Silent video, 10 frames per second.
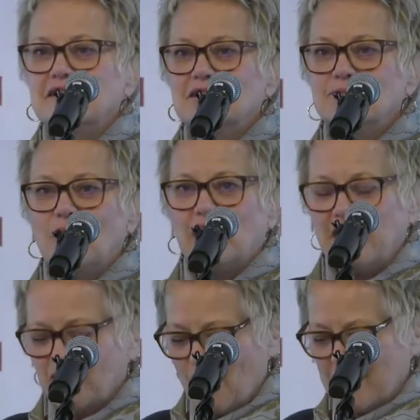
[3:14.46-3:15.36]
Good
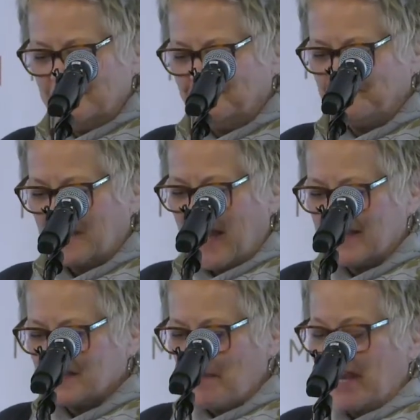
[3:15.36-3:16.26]
morning, everyone.
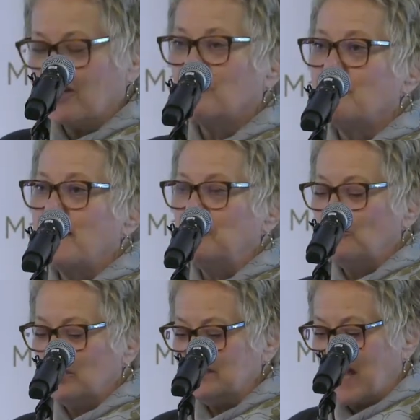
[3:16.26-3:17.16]
As Mayor of
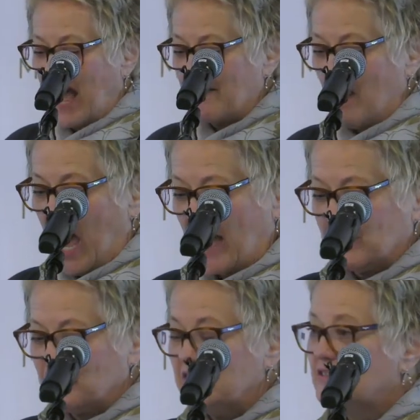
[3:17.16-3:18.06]
Maplewood, I'm
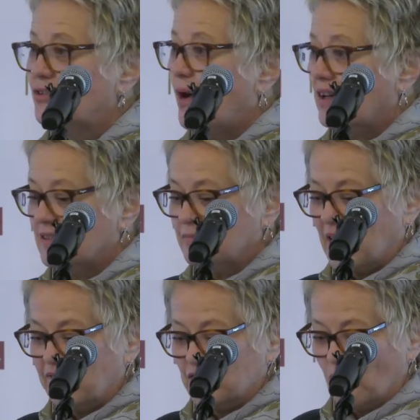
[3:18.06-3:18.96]
honored to welcome
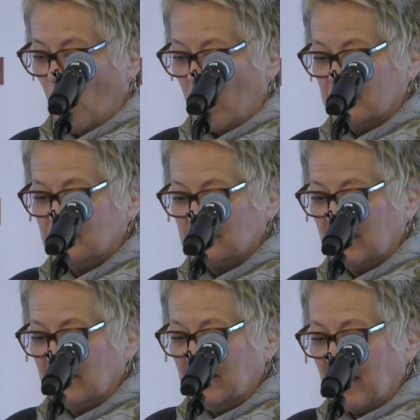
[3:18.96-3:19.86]
Governor Walz,
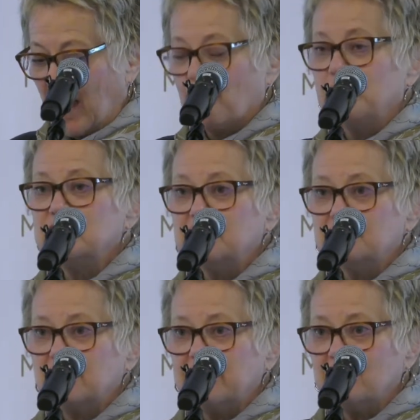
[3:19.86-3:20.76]
our
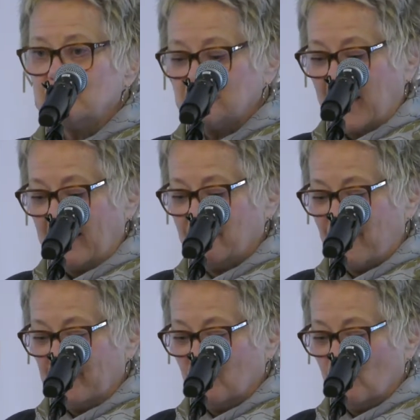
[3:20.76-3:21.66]
business leaders, and
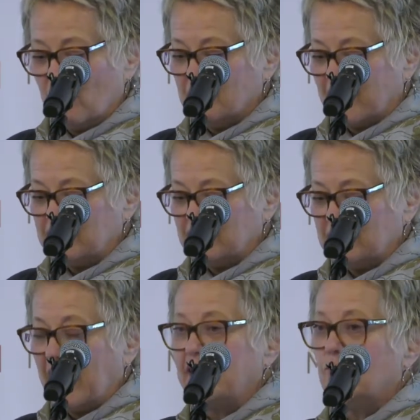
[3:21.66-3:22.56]
fellow
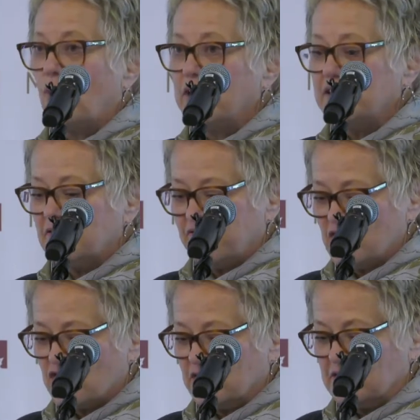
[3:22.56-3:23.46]
elected and appointed
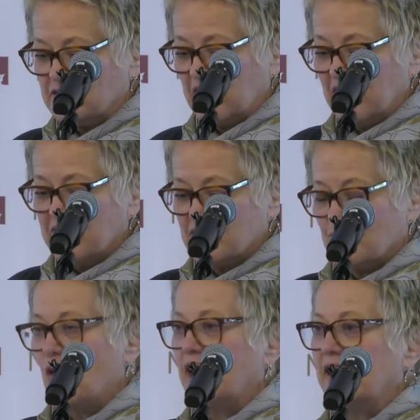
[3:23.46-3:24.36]
officials this
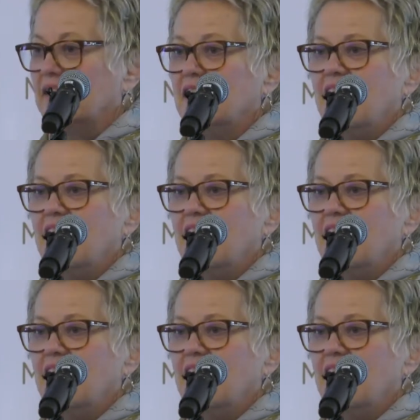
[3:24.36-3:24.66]
morning.